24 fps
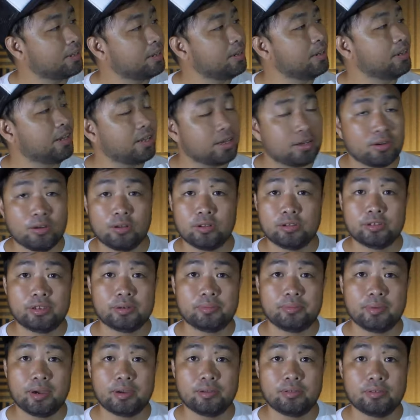neck holder
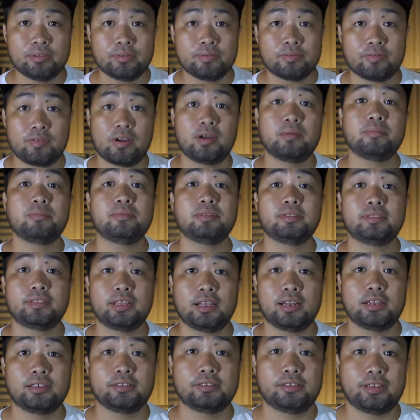mount from
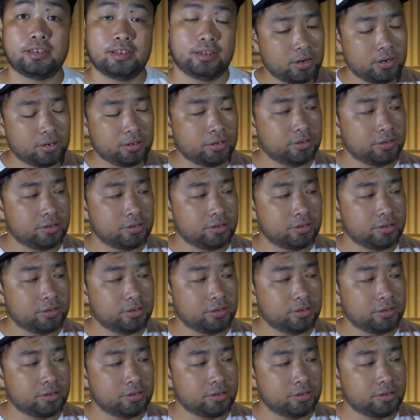Telesin.